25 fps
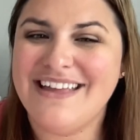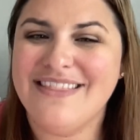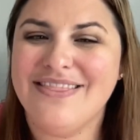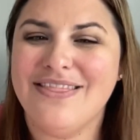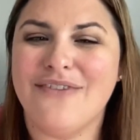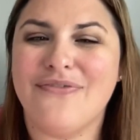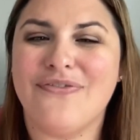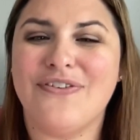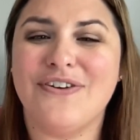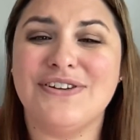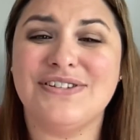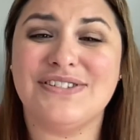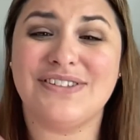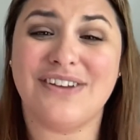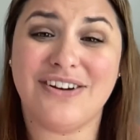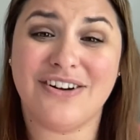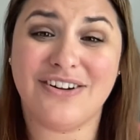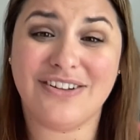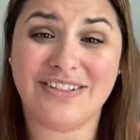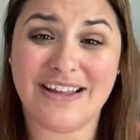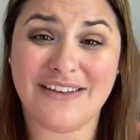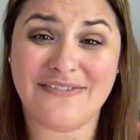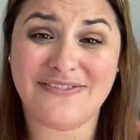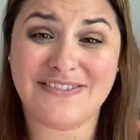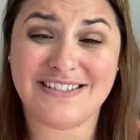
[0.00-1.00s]
The first on
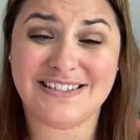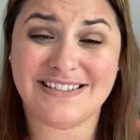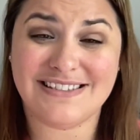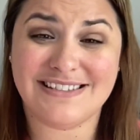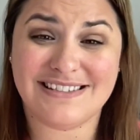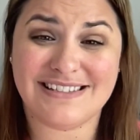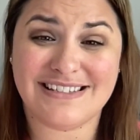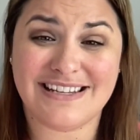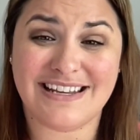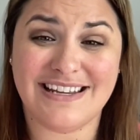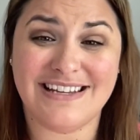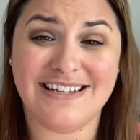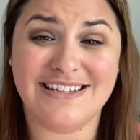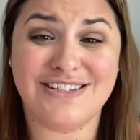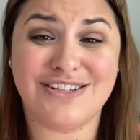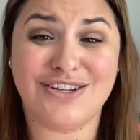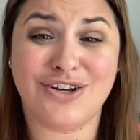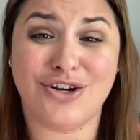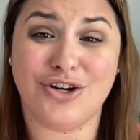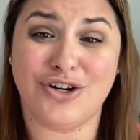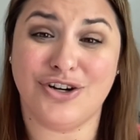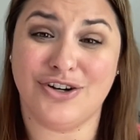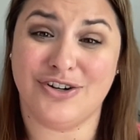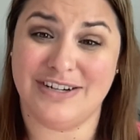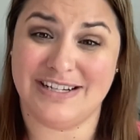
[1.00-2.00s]
our list is
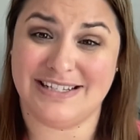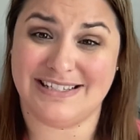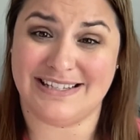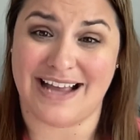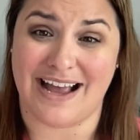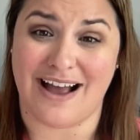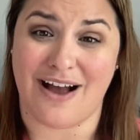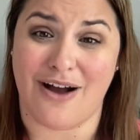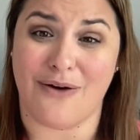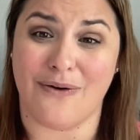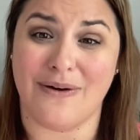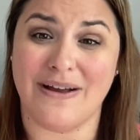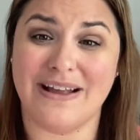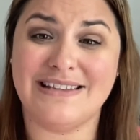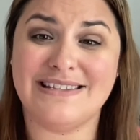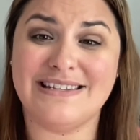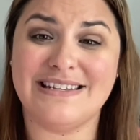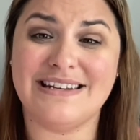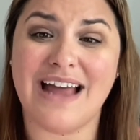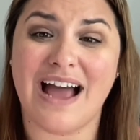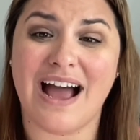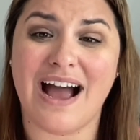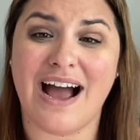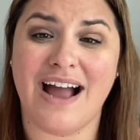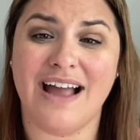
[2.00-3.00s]
Curaçao. It's
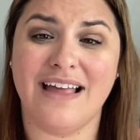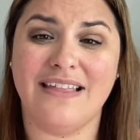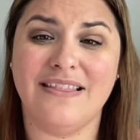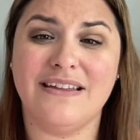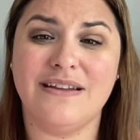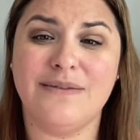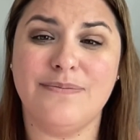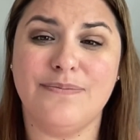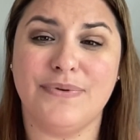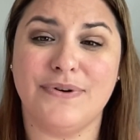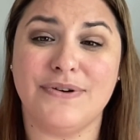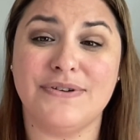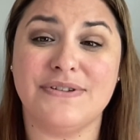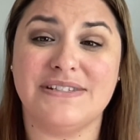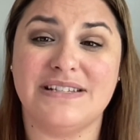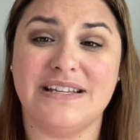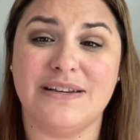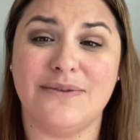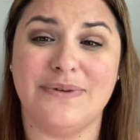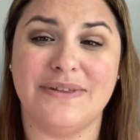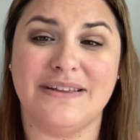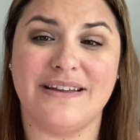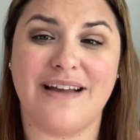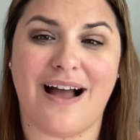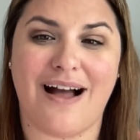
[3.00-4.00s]
an island
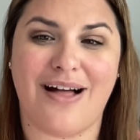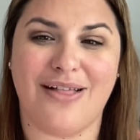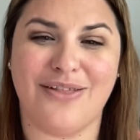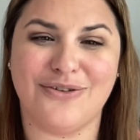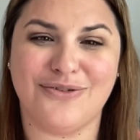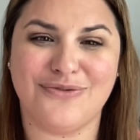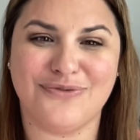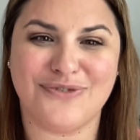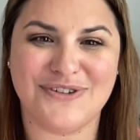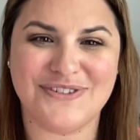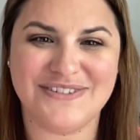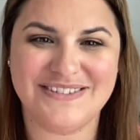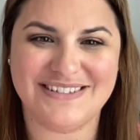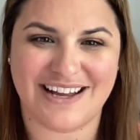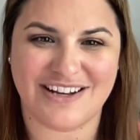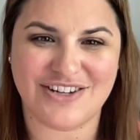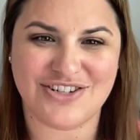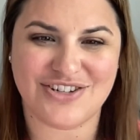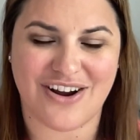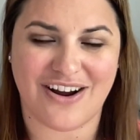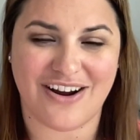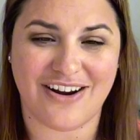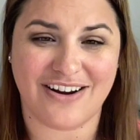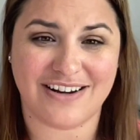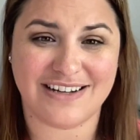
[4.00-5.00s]
bursting with colorful
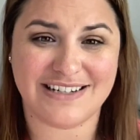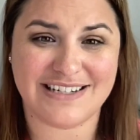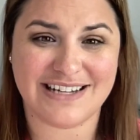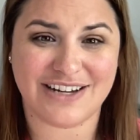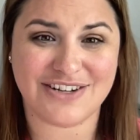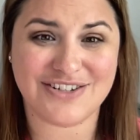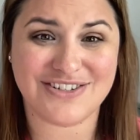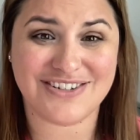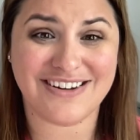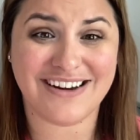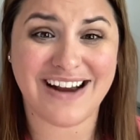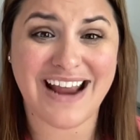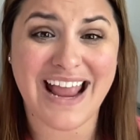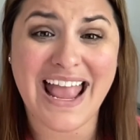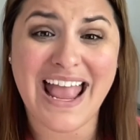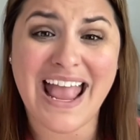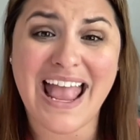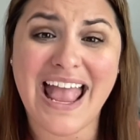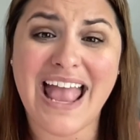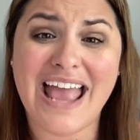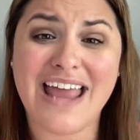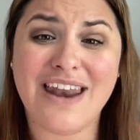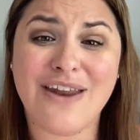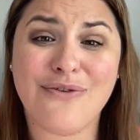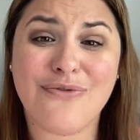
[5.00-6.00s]
Dutch architecture
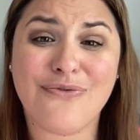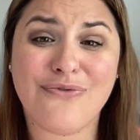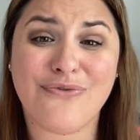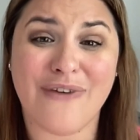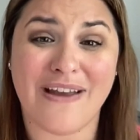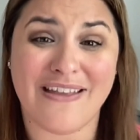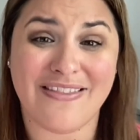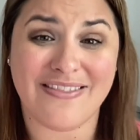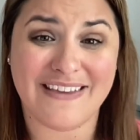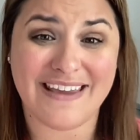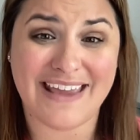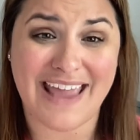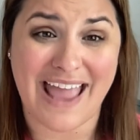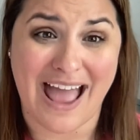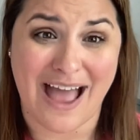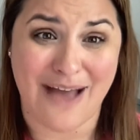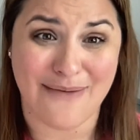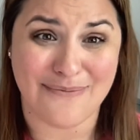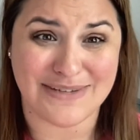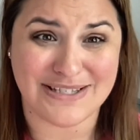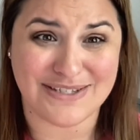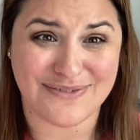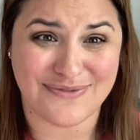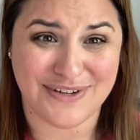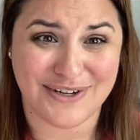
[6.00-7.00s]
and a friendly
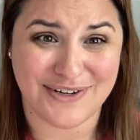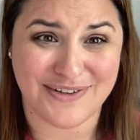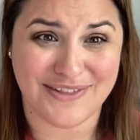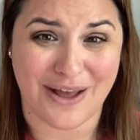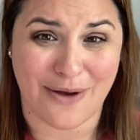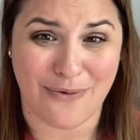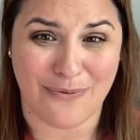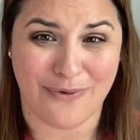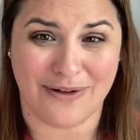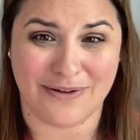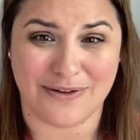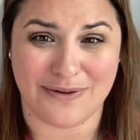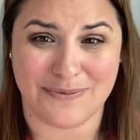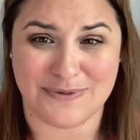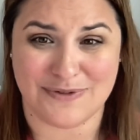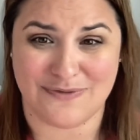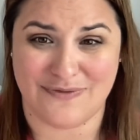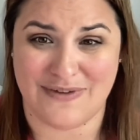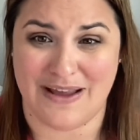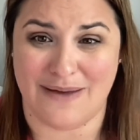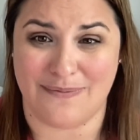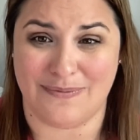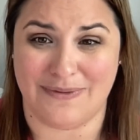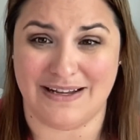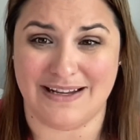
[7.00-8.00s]
atmosphere that welcomes
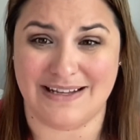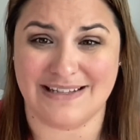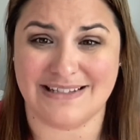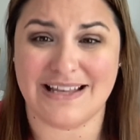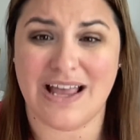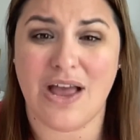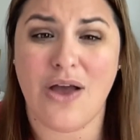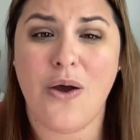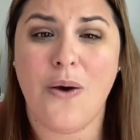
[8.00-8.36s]
families.